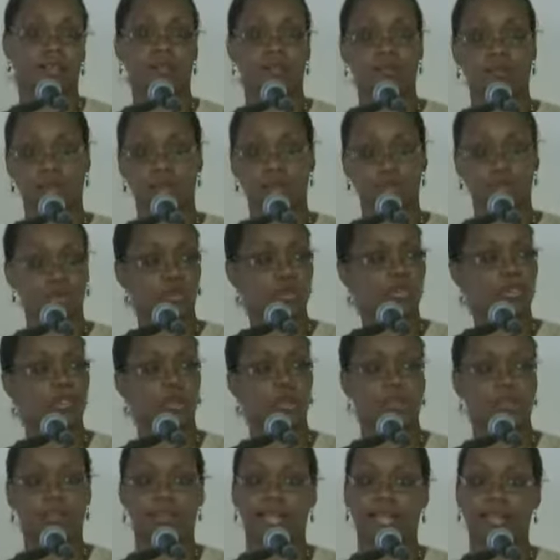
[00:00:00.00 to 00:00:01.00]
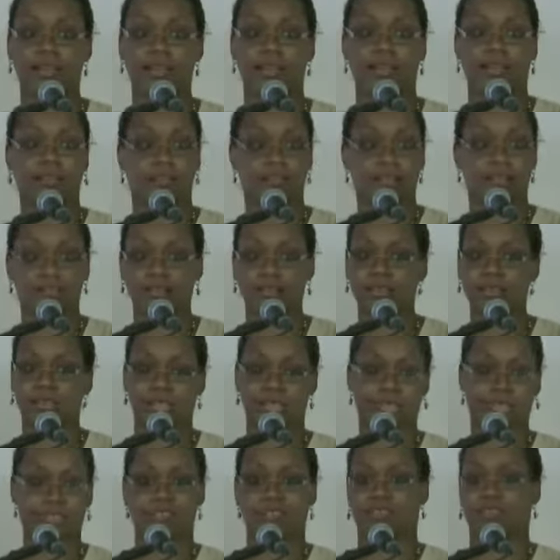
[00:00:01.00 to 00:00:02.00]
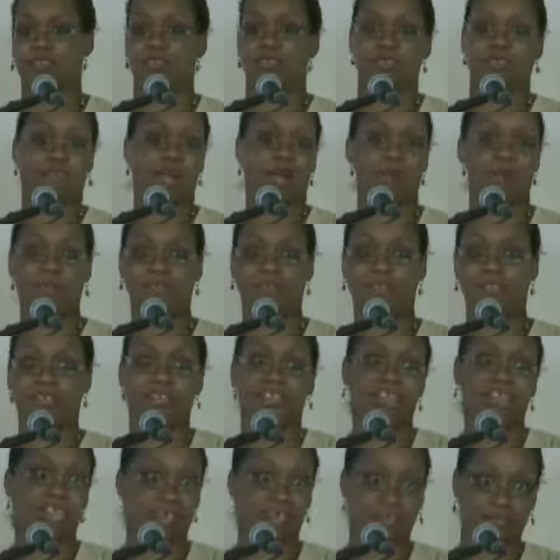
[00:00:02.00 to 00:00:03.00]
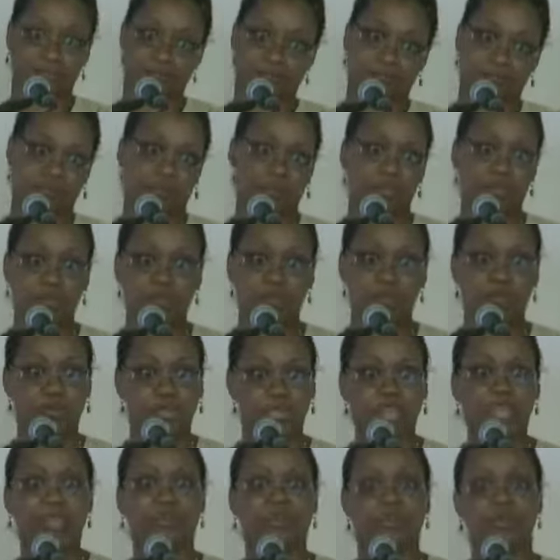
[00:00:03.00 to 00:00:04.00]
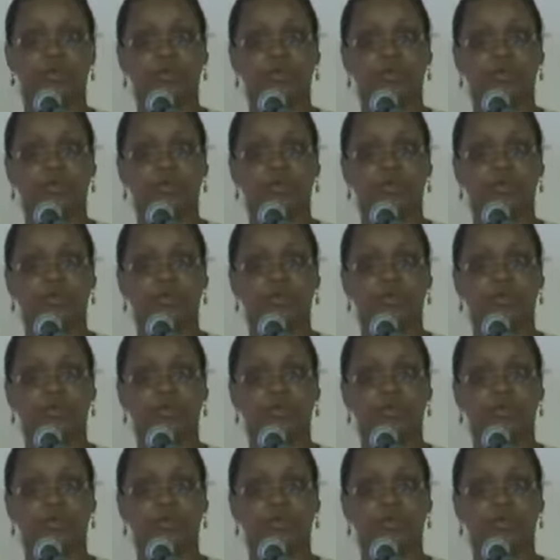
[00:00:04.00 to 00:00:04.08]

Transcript: once you click on that link, I'm there live to you, like if